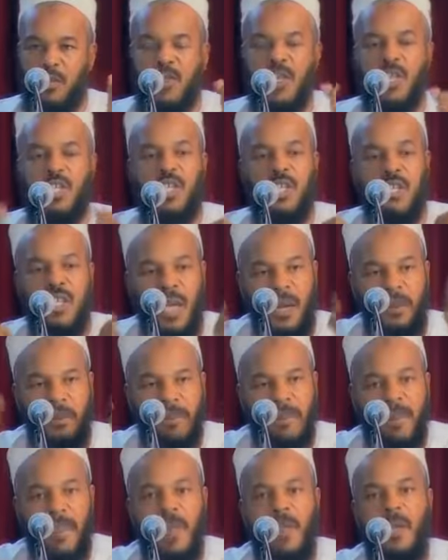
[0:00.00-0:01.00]
He's teaching
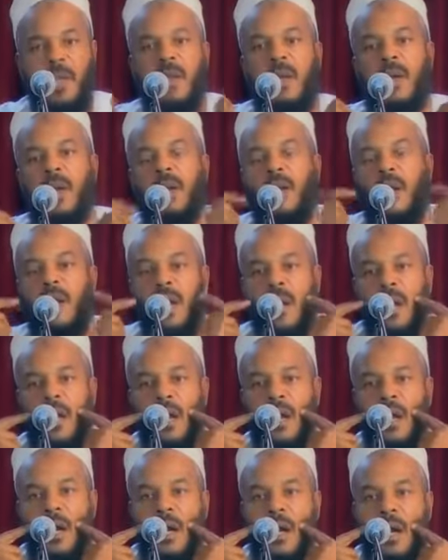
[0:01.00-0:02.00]
them
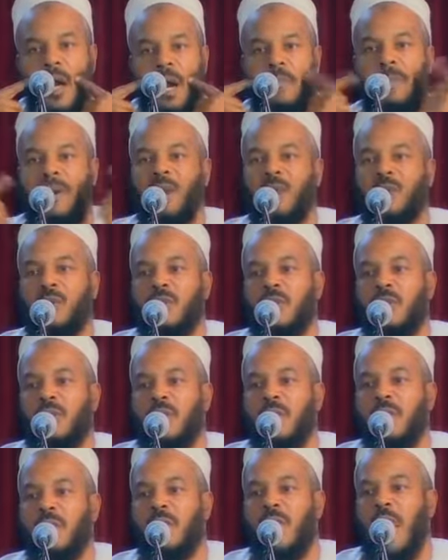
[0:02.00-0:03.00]
about
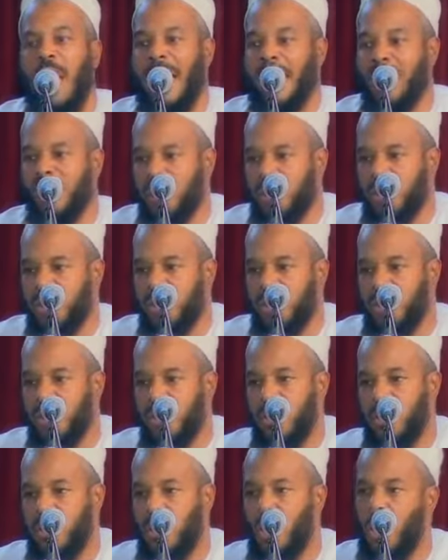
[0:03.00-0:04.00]
Hajj,
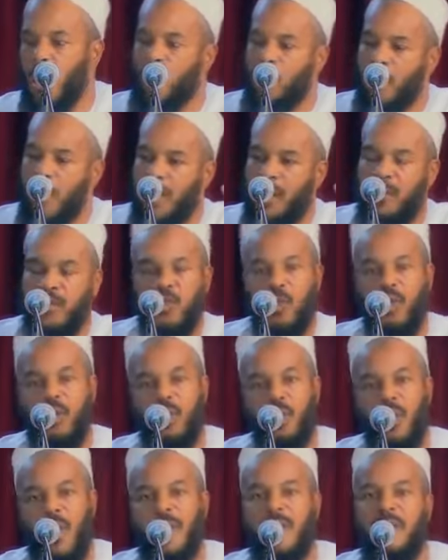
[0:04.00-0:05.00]
Umrah, and so
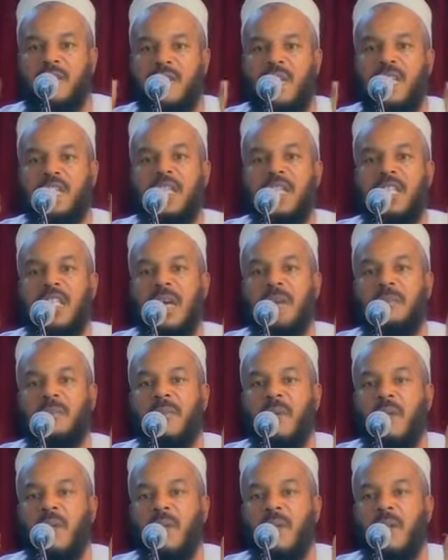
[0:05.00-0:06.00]
on and so on. And he's teaching
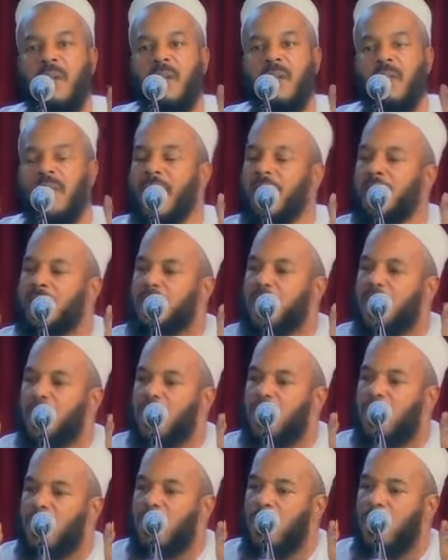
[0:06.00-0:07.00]
them that
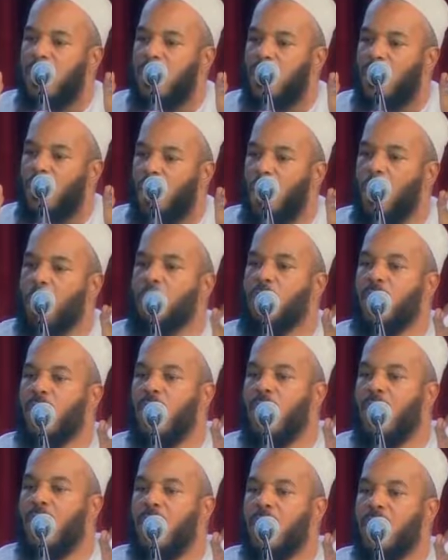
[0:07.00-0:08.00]

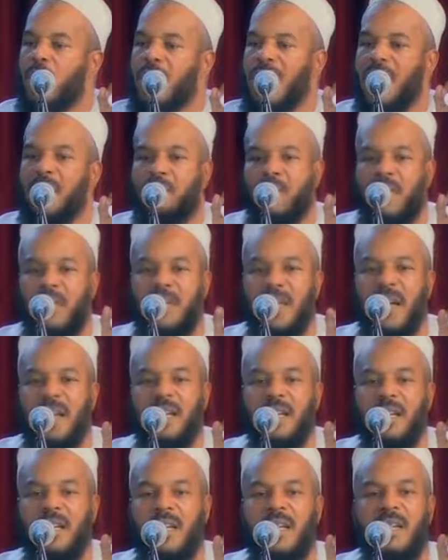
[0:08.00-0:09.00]
Umrah can be
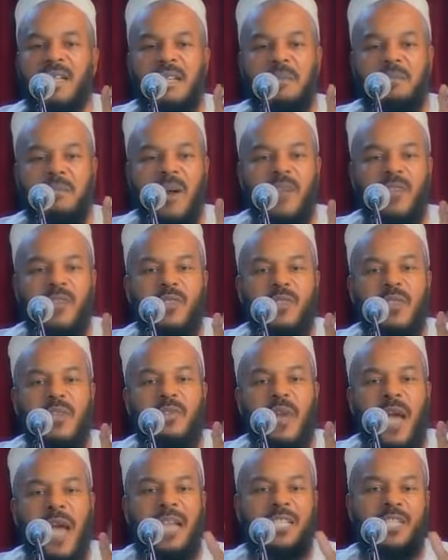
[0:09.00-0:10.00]
done in the months
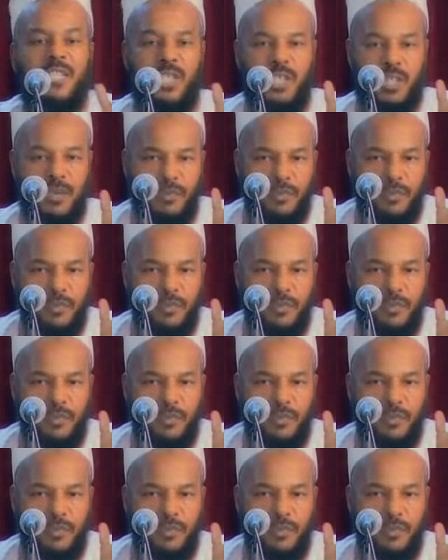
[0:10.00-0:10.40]
of Hajj.